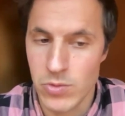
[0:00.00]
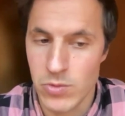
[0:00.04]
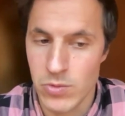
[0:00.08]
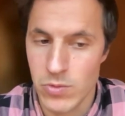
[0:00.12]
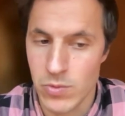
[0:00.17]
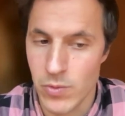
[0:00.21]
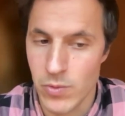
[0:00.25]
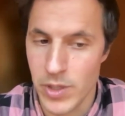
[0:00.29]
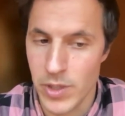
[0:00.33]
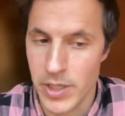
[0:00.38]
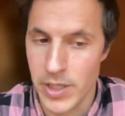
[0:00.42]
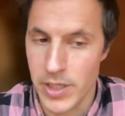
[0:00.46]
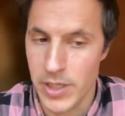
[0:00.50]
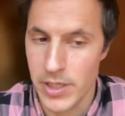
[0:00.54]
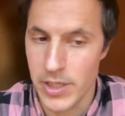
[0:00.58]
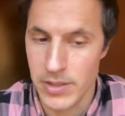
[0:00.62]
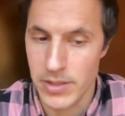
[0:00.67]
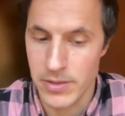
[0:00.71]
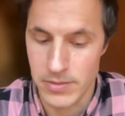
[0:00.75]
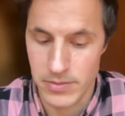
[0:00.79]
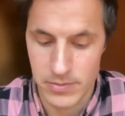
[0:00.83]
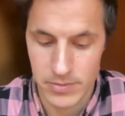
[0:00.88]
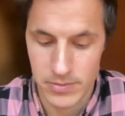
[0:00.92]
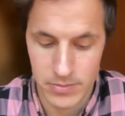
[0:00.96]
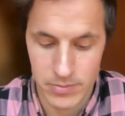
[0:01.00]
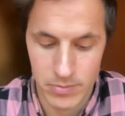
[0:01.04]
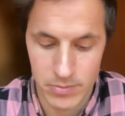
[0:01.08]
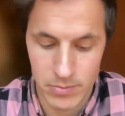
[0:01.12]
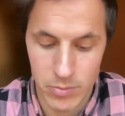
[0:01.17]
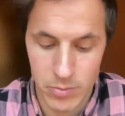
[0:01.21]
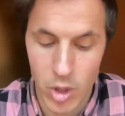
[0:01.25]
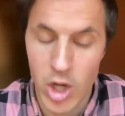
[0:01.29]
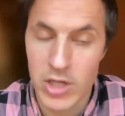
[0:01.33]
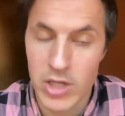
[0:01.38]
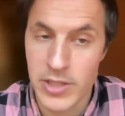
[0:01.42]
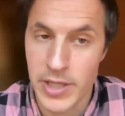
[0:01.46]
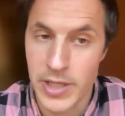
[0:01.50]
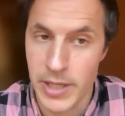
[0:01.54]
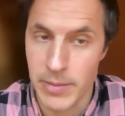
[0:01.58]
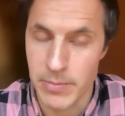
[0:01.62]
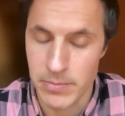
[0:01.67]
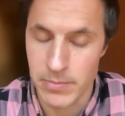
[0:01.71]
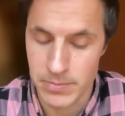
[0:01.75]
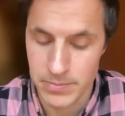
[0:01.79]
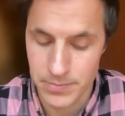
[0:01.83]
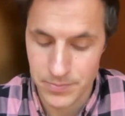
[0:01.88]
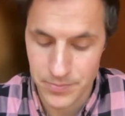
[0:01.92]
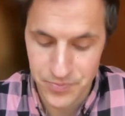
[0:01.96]
to really block
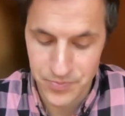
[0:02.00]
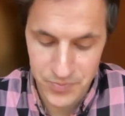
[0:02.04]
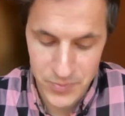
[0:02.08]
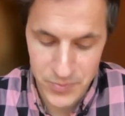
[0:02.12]
them.